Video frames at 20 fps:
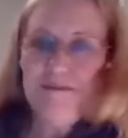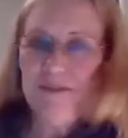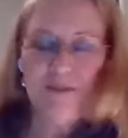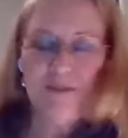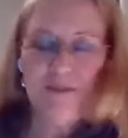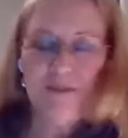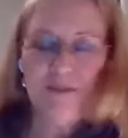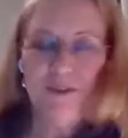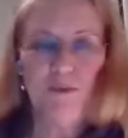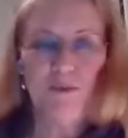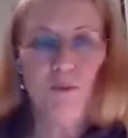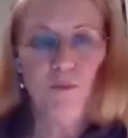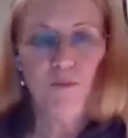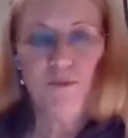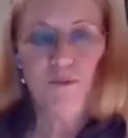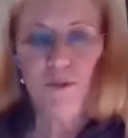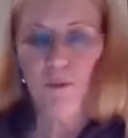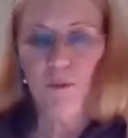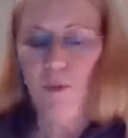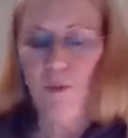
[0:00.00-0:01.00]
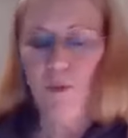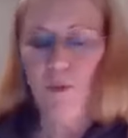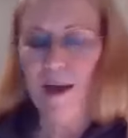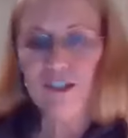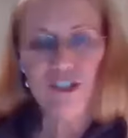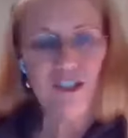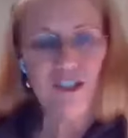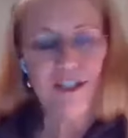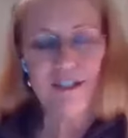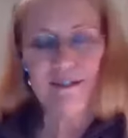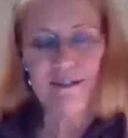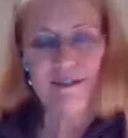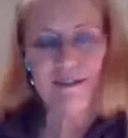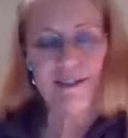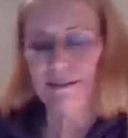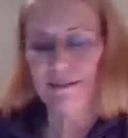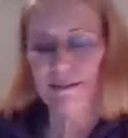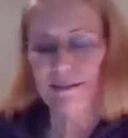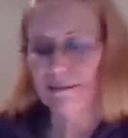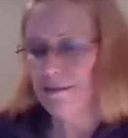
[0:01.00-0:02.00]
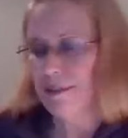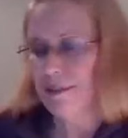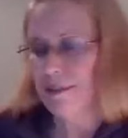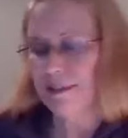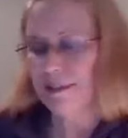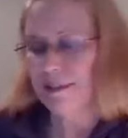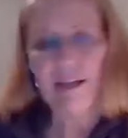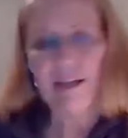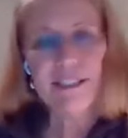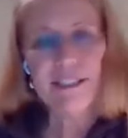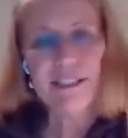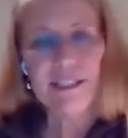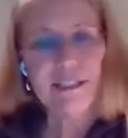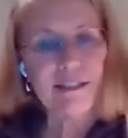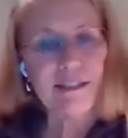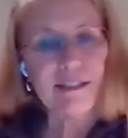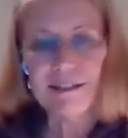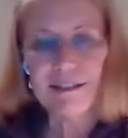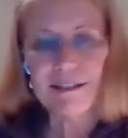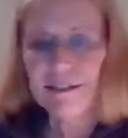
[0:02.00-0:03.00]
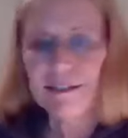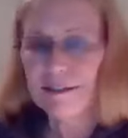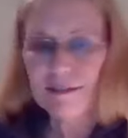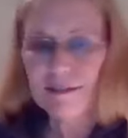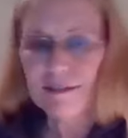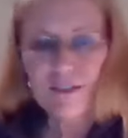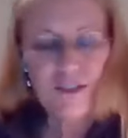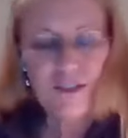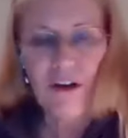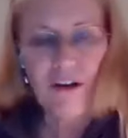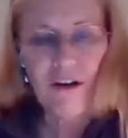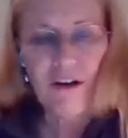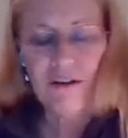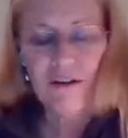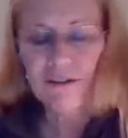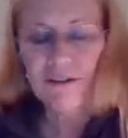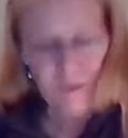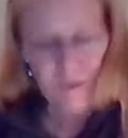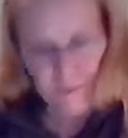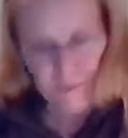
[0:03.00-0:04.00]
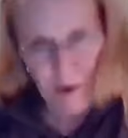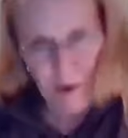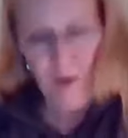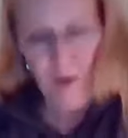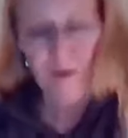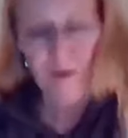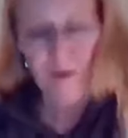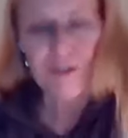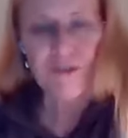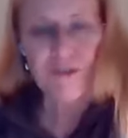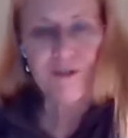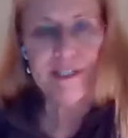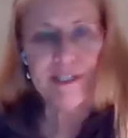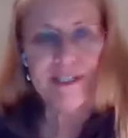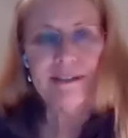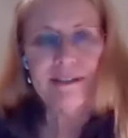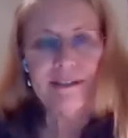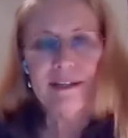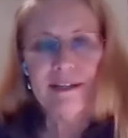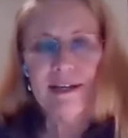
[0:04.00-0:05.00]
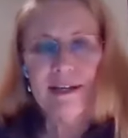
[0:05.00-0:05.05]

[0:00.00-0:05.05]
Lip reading: The Welsh, the Celtic songs or poetry.